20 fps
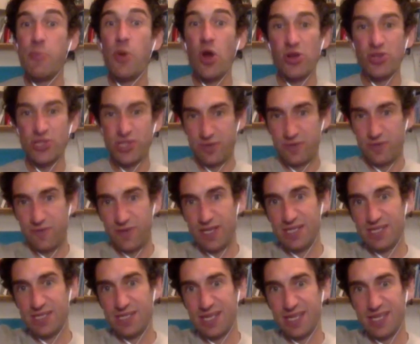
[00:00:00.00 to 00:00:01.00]
person
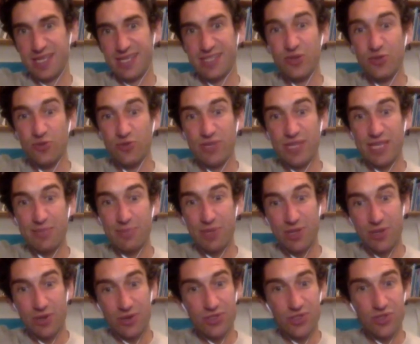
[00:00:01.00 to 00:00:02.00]
feels like they don't really
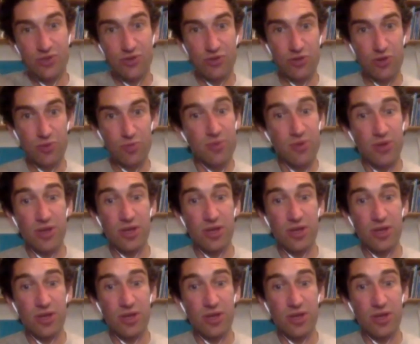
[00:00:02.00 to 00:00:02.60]
belong to a group,